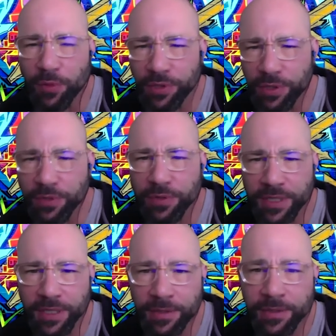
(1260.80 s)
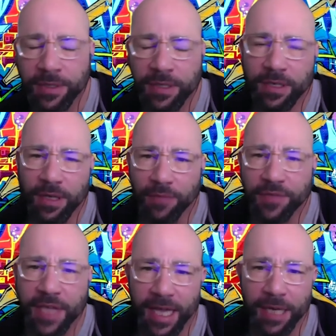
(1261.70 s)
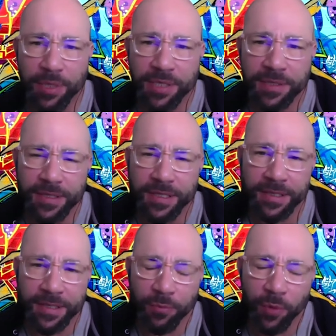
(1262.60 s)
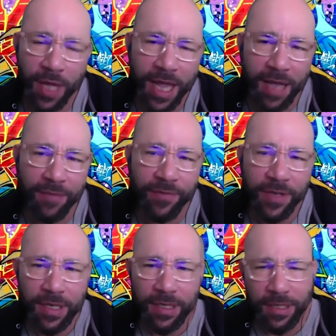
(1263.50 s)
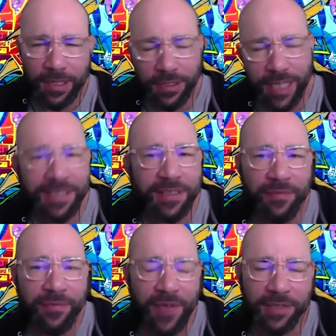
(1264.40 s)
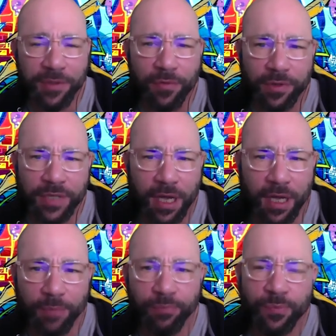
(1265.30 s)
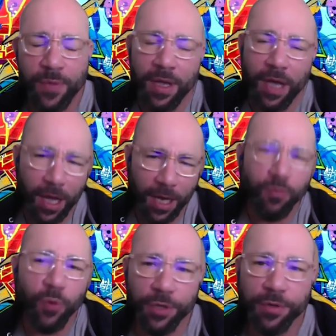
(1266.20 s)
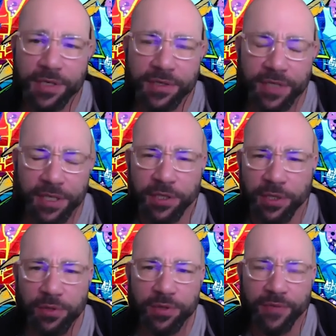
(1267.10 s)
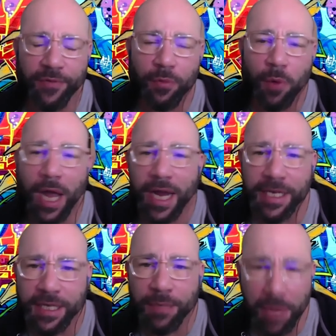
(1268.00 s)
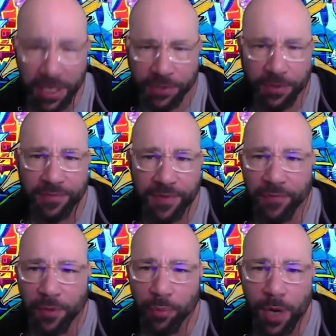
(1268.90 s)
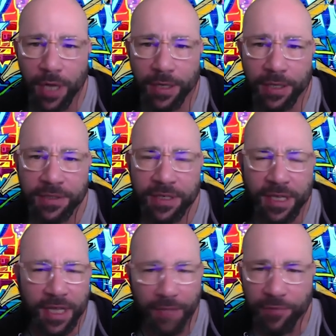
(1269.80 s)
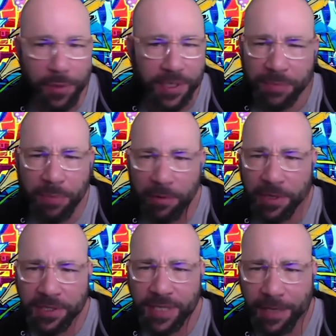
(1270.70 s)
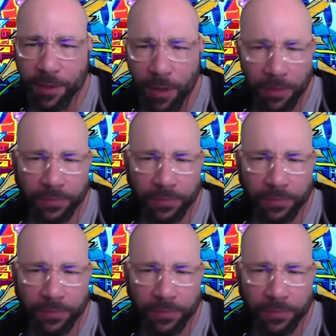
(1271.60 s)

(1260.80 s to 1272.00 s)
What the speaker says: usage of cannabis that will have less effect over time. I'm wondering, since you use a mixture of different products, have you experienced that at all?